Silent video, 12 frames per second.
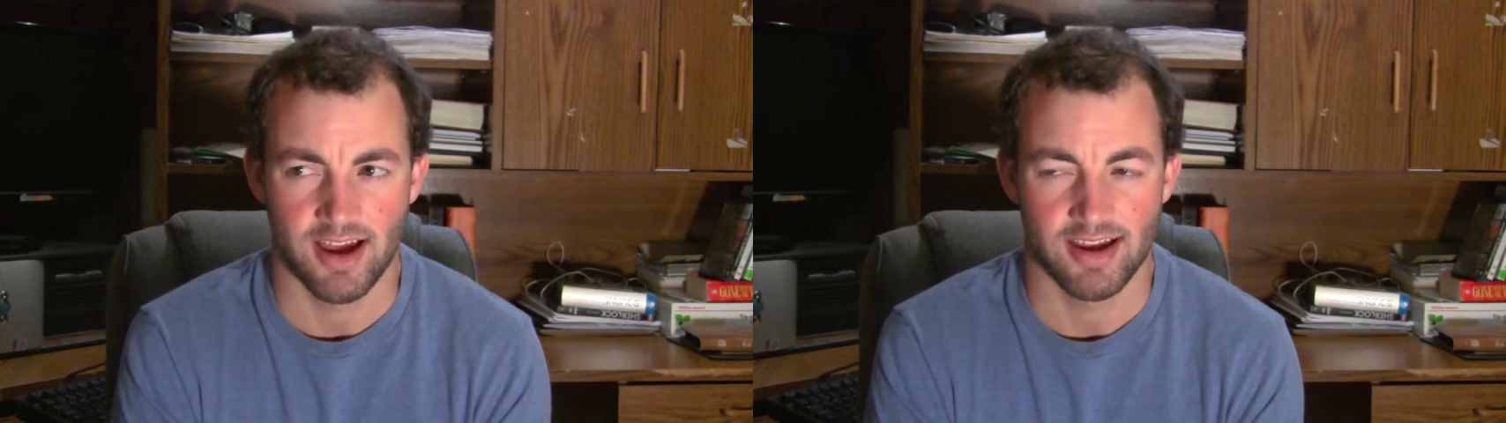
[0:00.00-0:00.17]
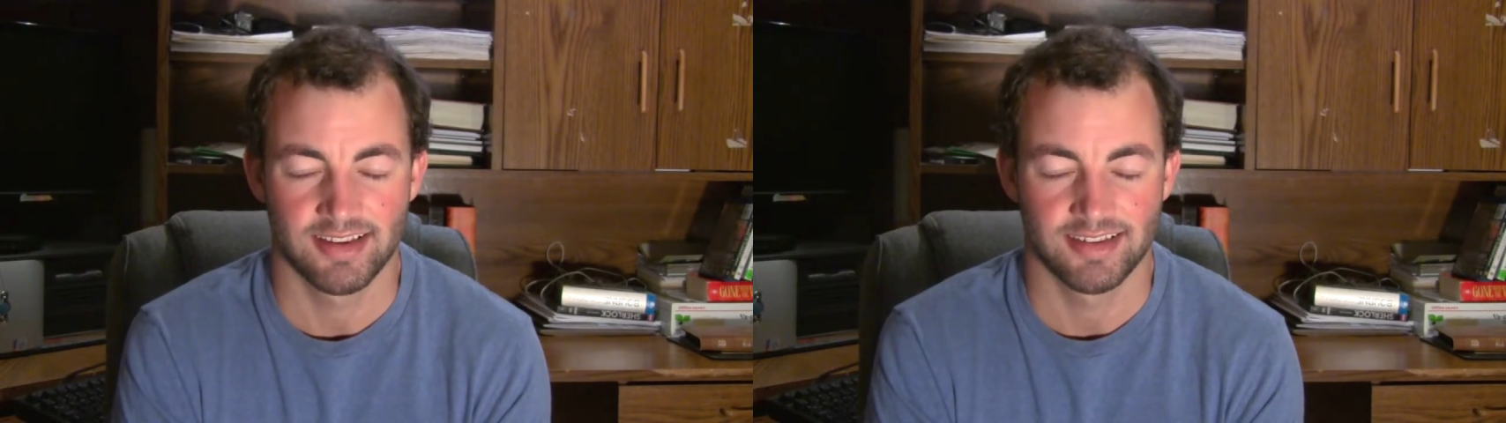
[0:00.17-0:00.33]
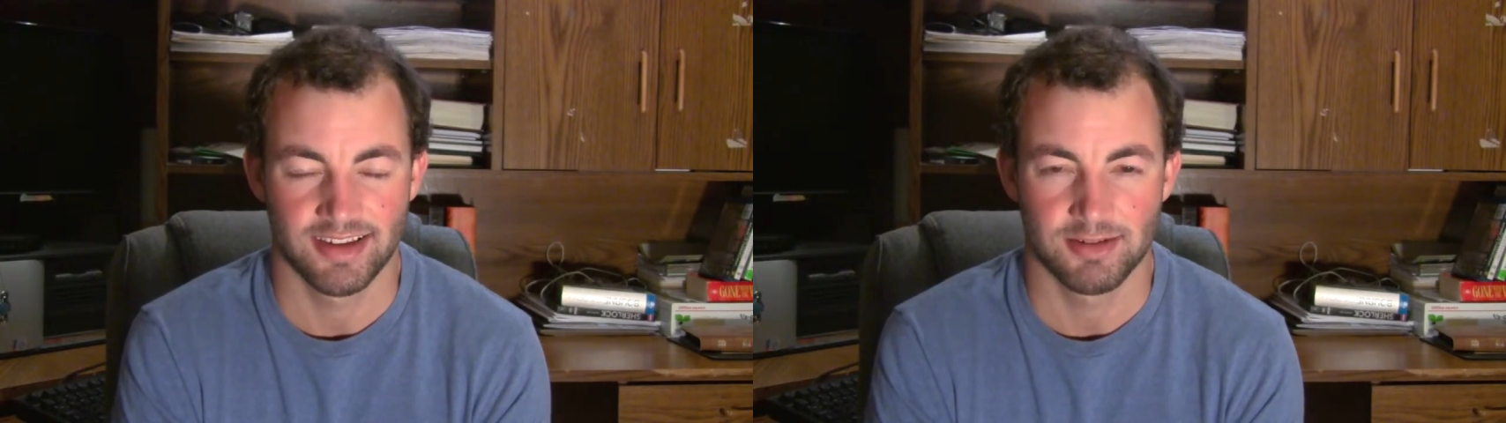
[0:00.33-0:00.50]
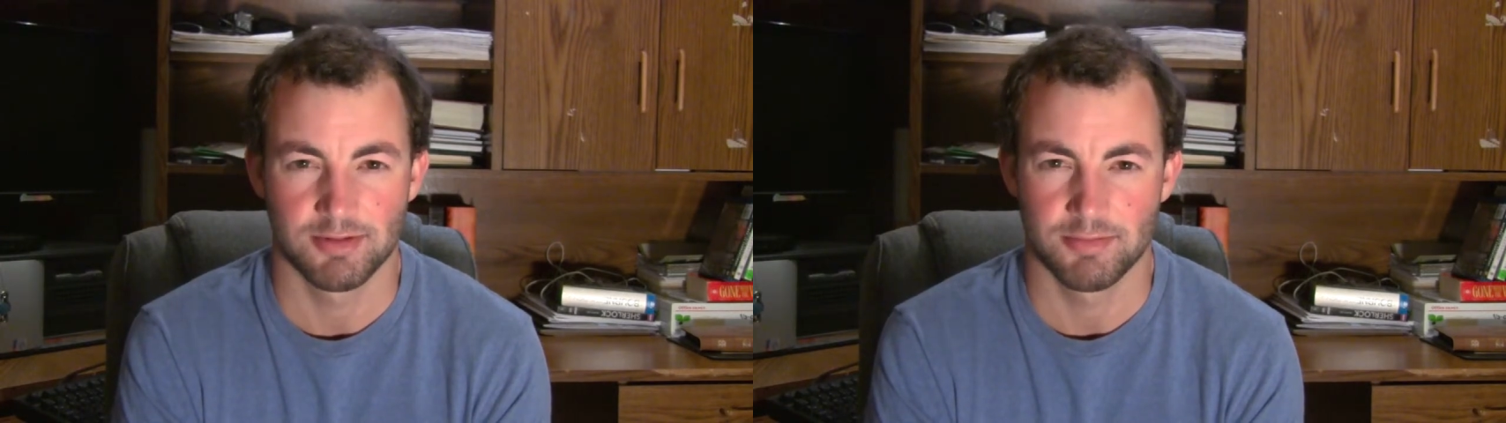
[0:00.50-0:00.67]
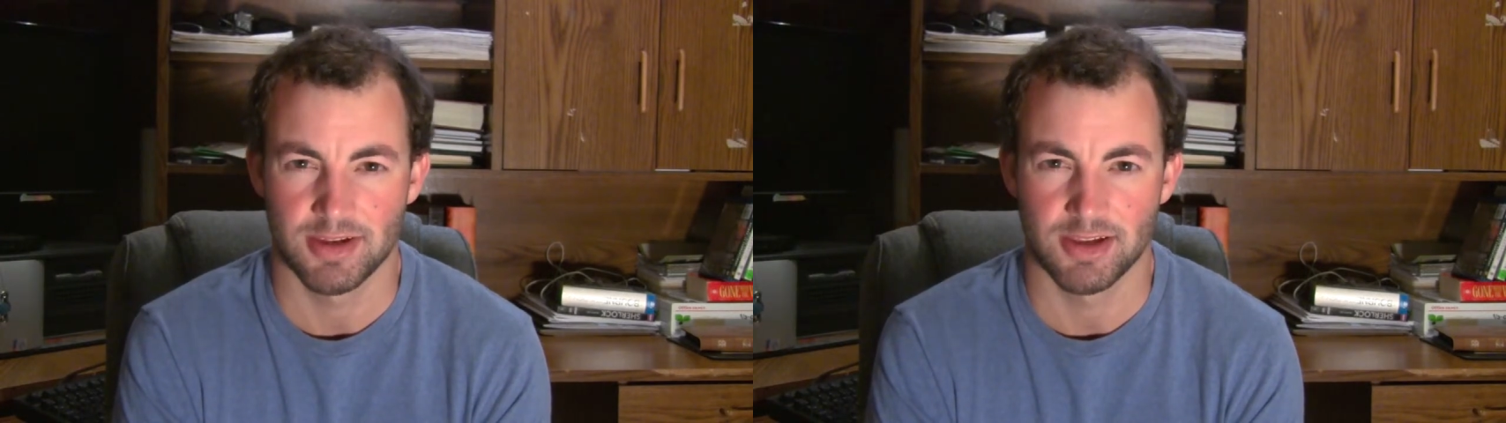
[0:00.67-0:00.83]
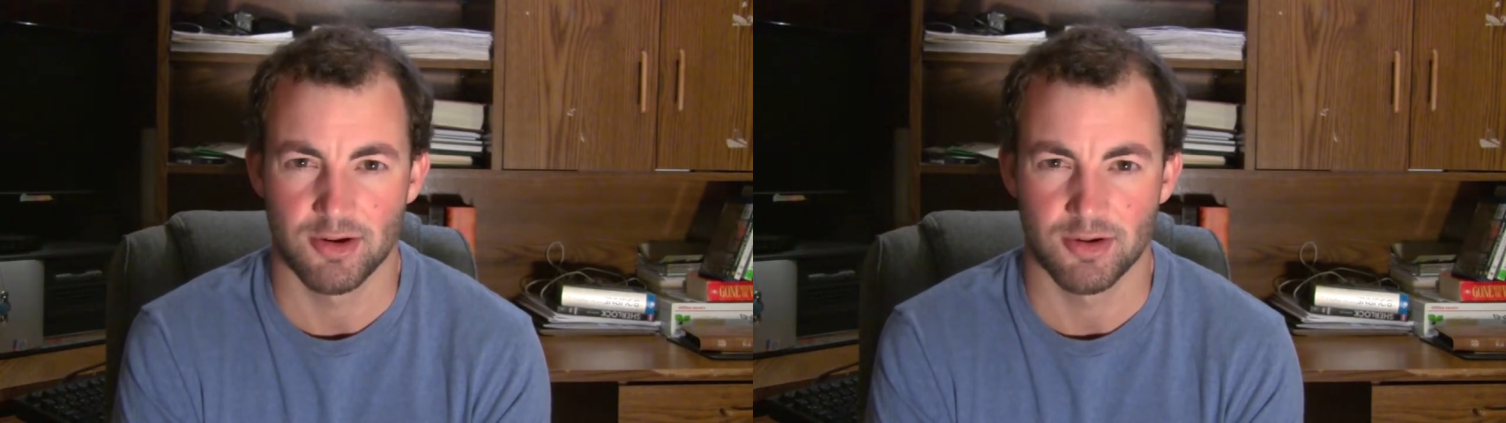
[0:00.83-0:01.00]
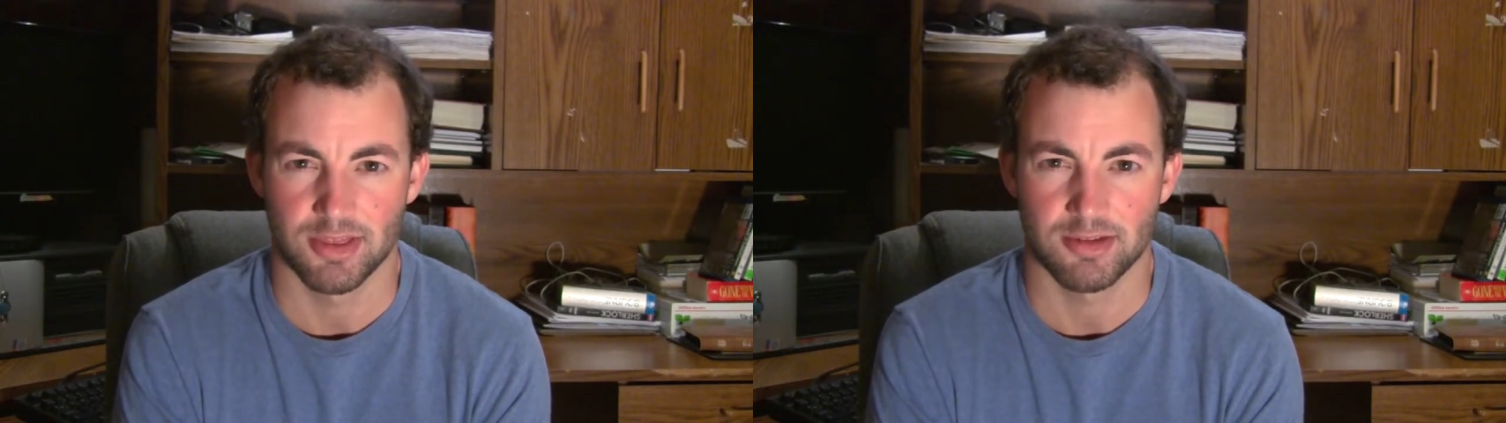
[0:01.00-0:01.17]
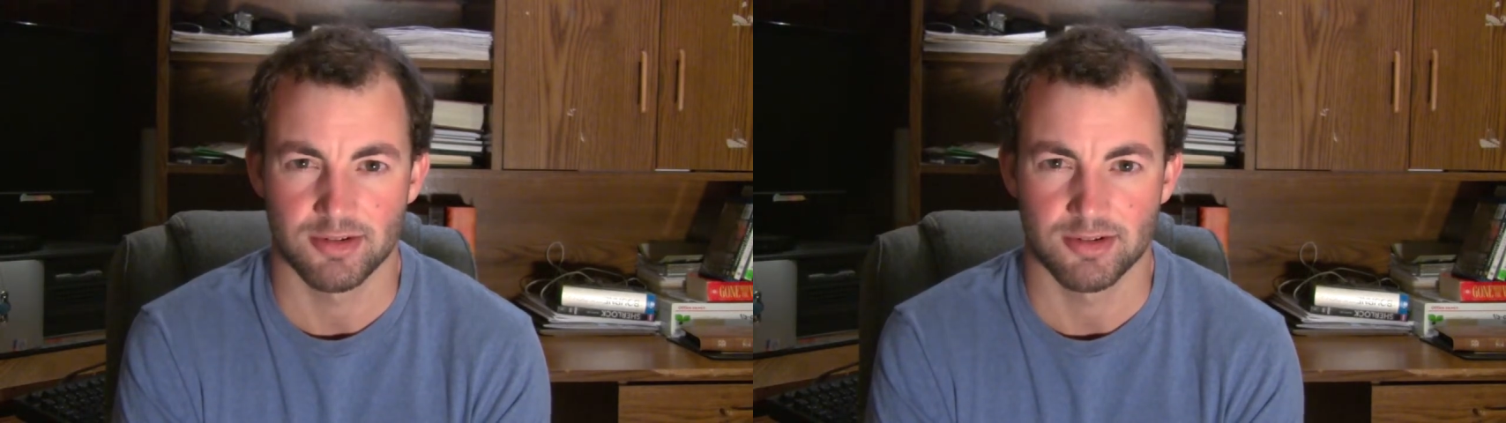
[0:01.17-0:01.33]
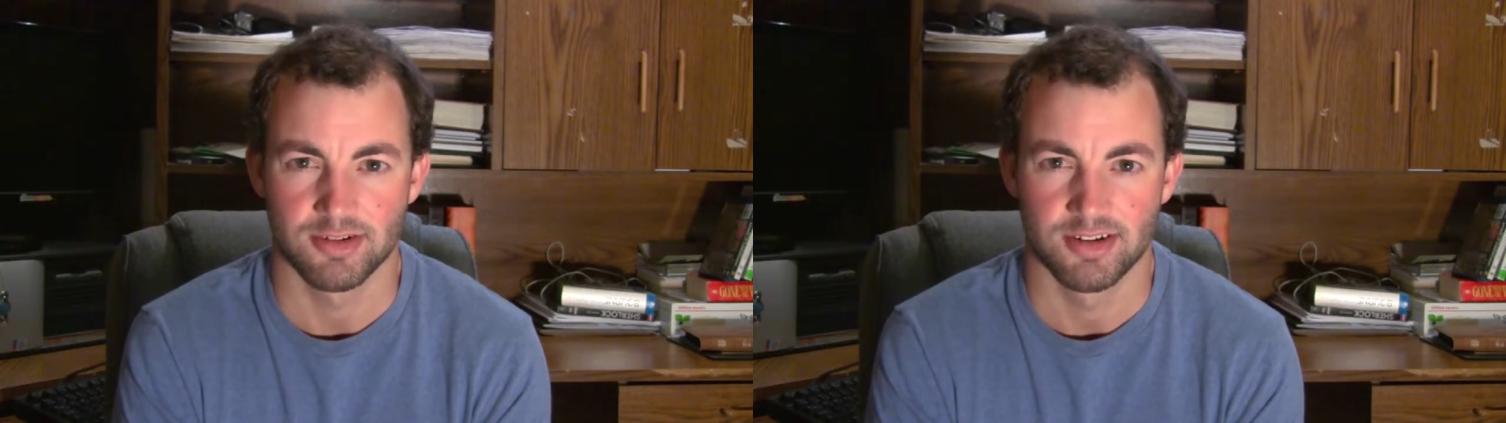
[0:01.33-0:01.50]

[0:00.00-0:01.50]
I seem to be going through.